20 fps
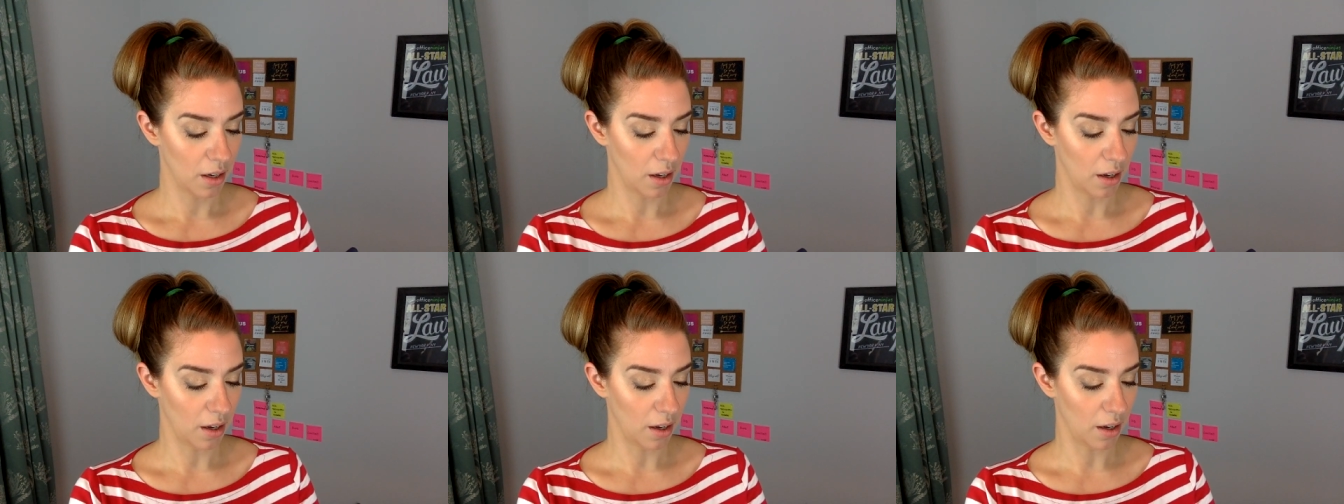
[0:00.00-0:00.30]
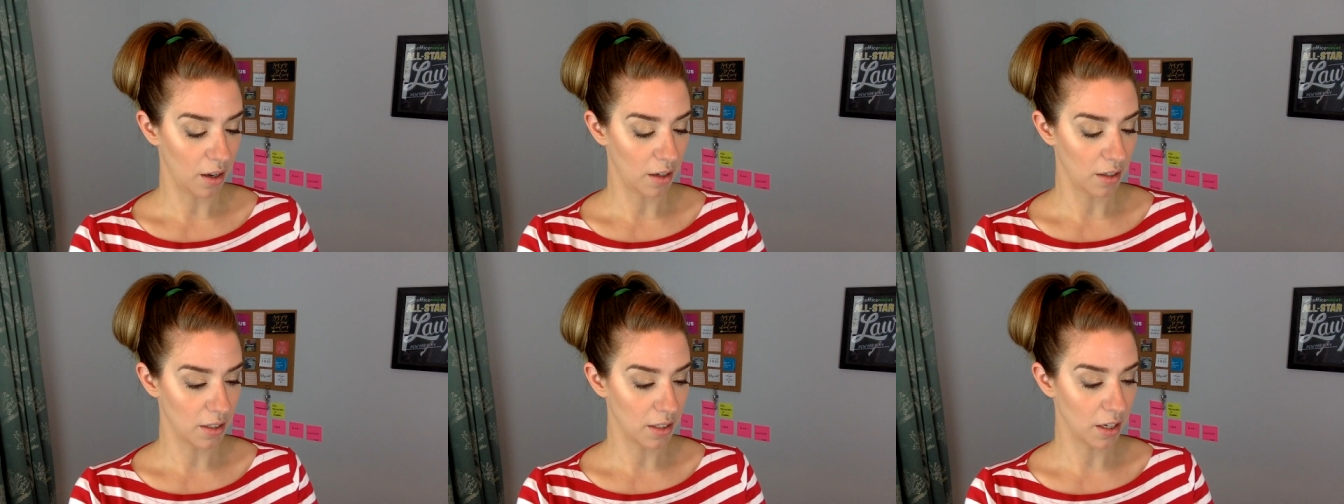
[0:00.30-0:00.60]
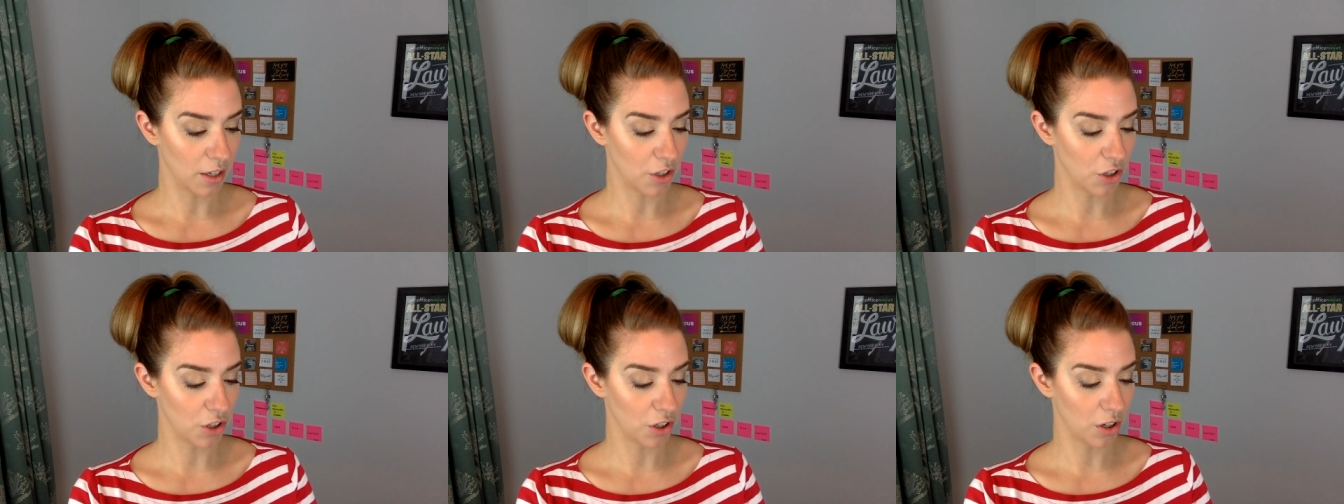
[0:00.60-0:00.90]
uh,
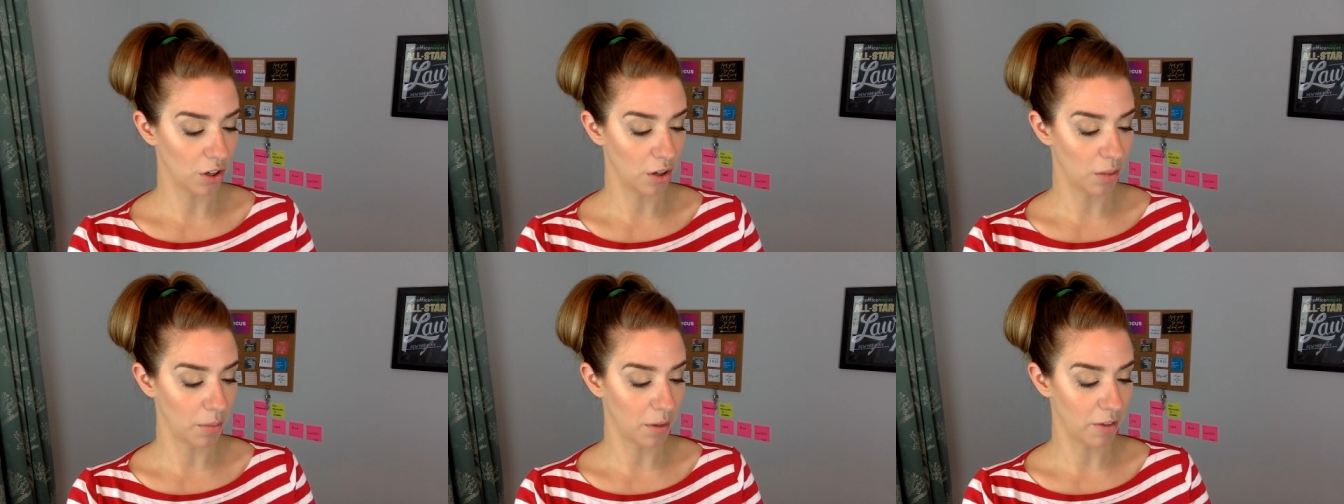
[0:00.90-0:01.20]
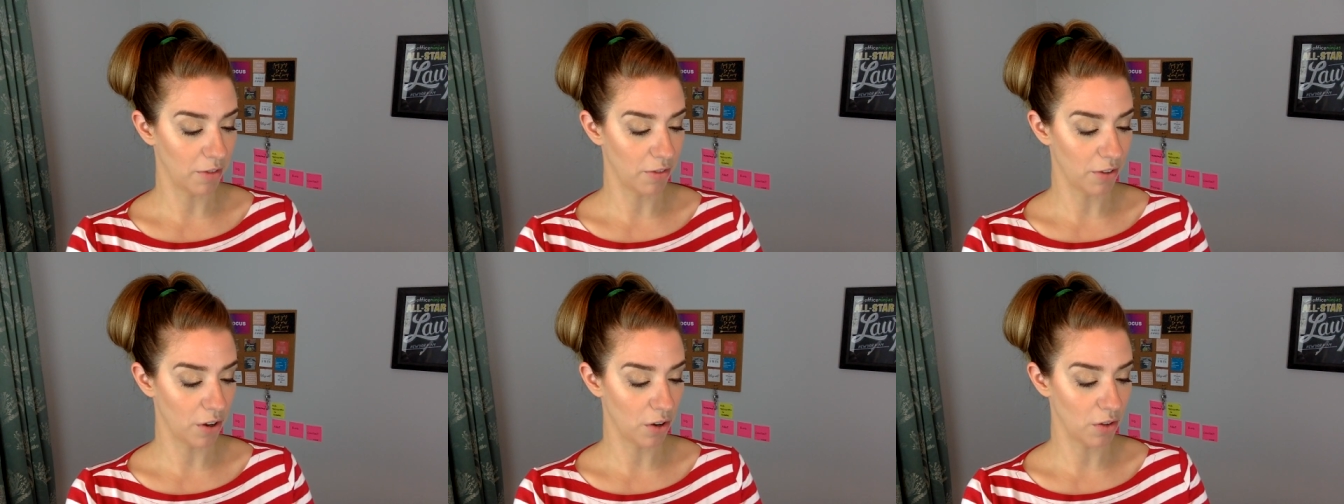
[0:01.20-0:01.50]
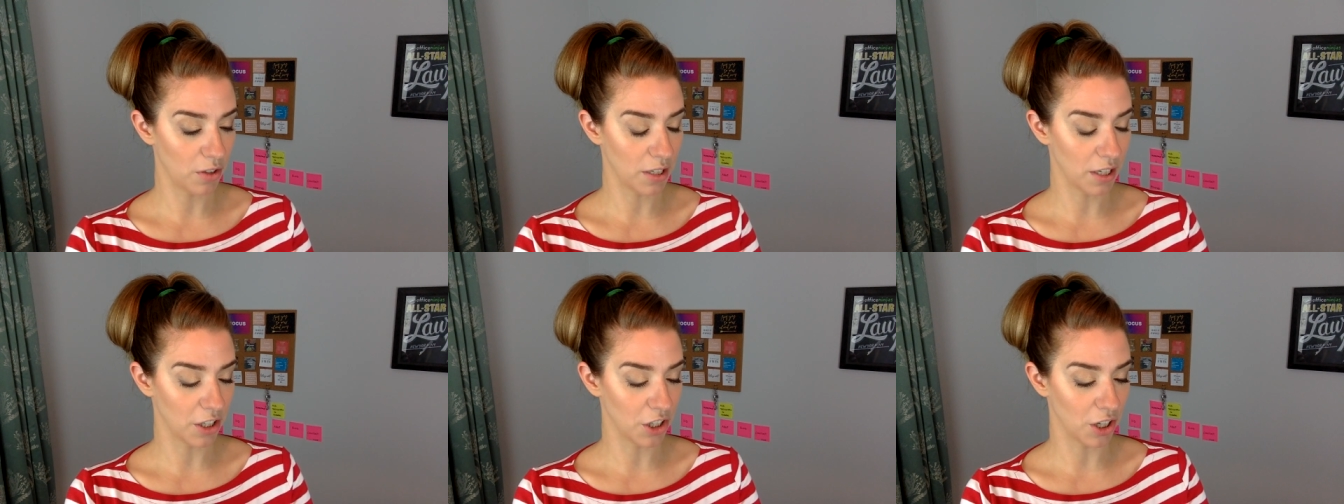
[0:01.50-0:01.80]
touch on my
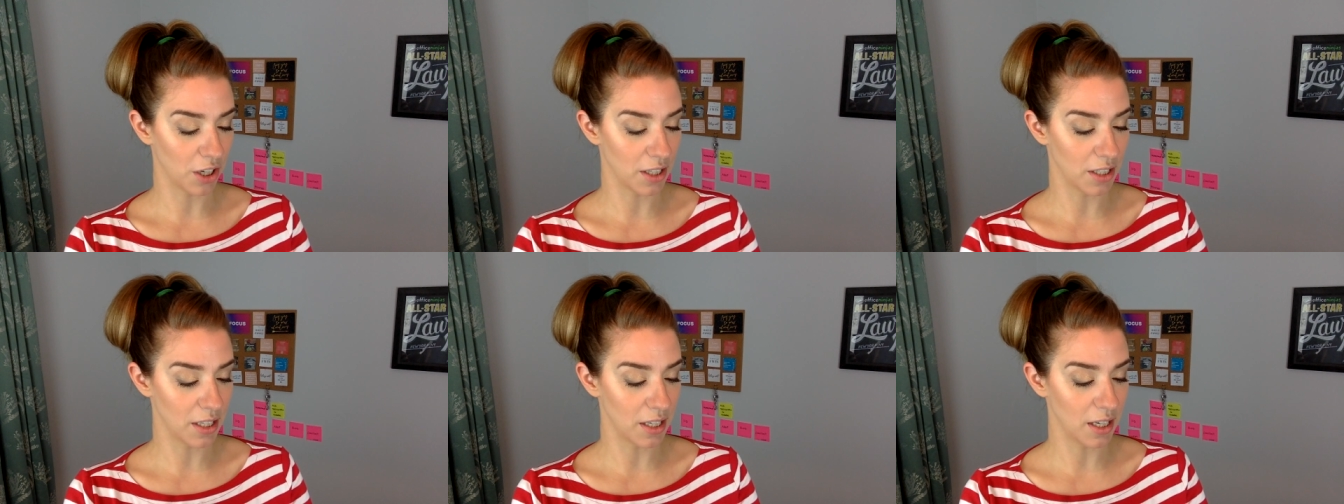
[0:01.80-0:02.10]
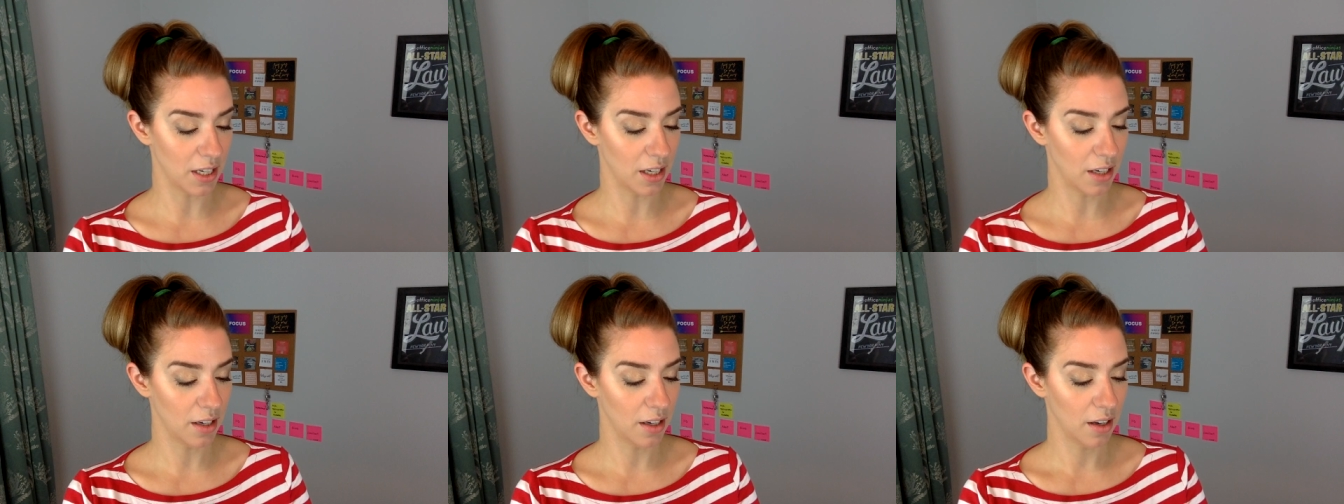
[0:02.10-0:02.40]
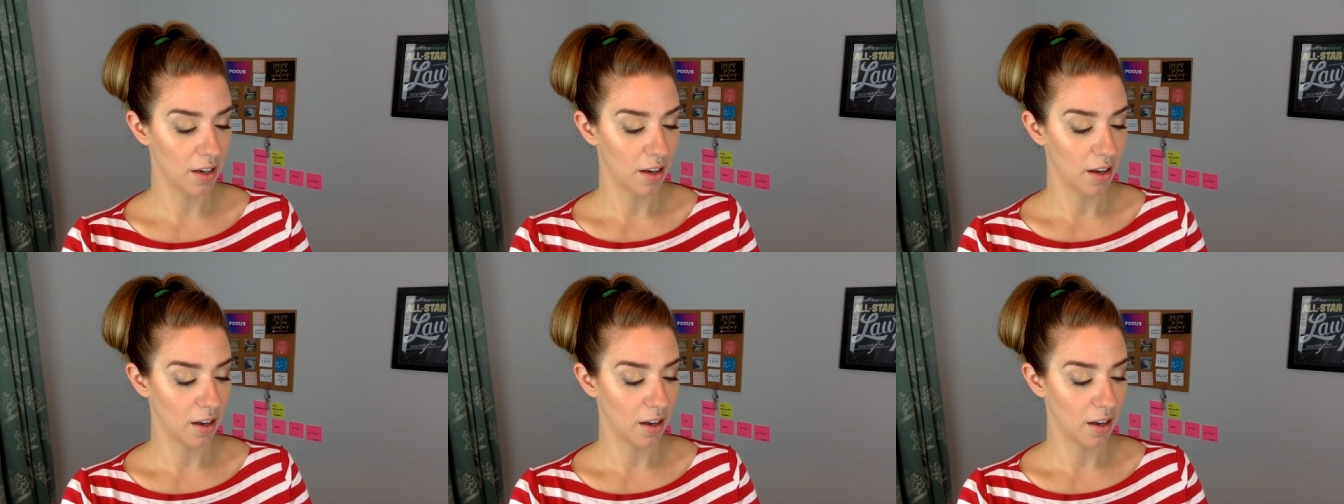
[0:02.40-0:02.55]
phone, touch ID.